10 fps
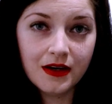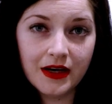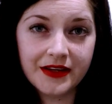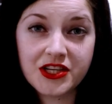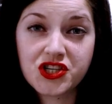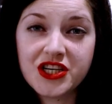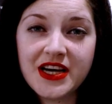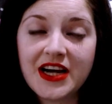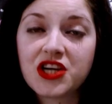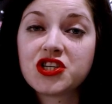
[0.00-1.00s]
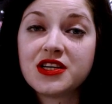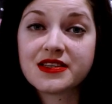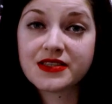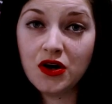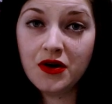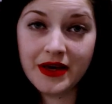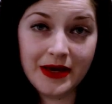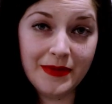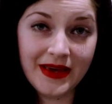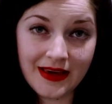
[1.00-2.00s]
and that she actually saw
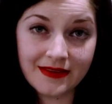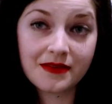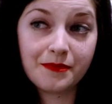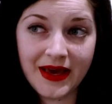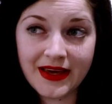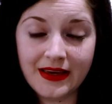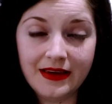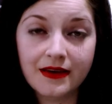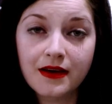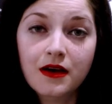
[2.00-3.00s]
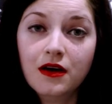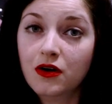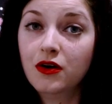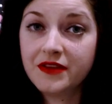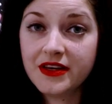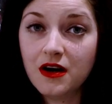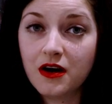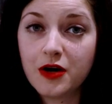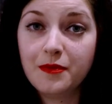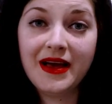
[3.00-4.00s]
him hit Peggy on the
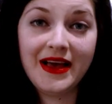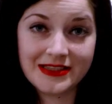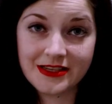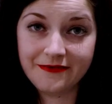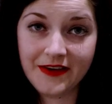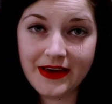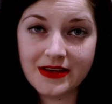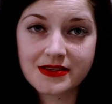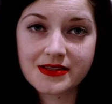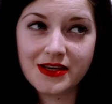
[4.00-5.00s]
arm and the face,